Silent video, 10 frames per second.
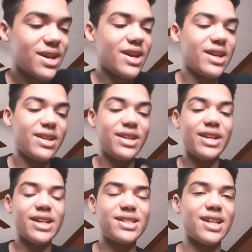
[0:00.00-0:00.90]
And
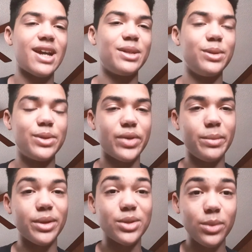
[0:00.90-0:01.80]
yes, I do
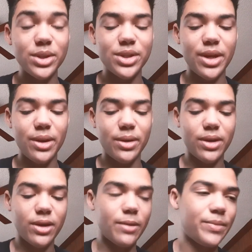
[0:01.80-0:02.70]
stream on Twitch now.
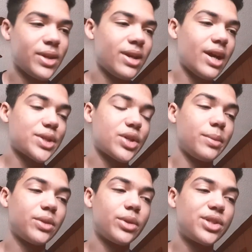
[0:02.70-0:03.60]
Um, I stream
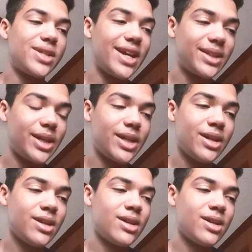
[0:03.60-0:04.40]
on Twitch daily.